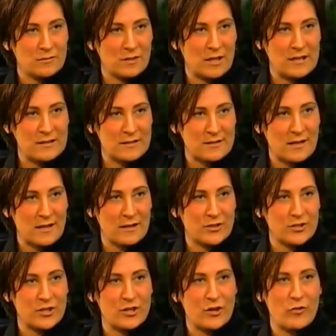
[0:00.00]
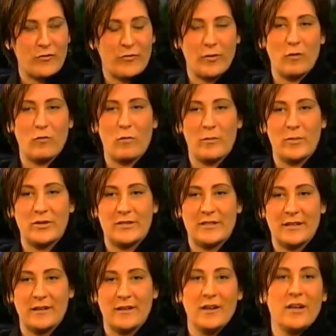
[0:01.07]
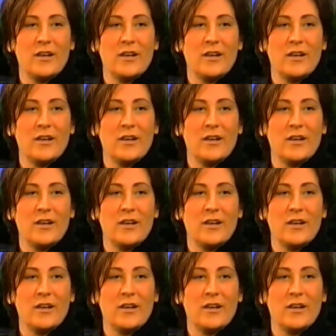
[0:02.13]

instincts, you know, for a woman to,